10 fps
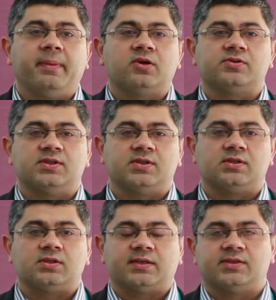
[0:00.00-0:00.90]
because this
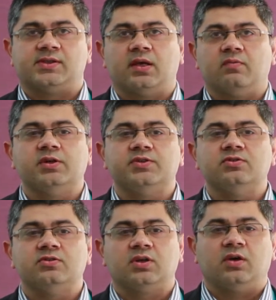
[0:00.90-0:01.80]
is, as I say,
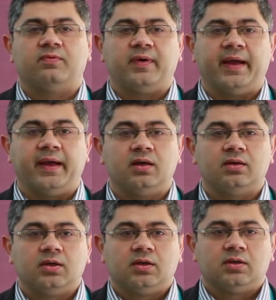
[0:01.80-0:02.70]
version 3 of FHIR,
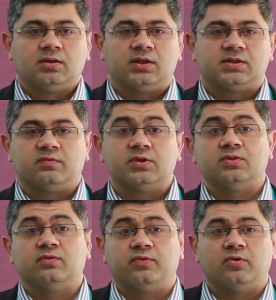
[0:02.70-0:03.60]
there's a
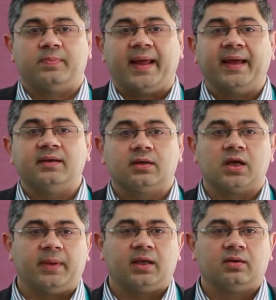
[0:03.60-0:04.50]
version 4 plan
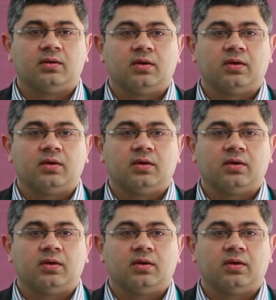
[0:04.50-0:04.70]
coming.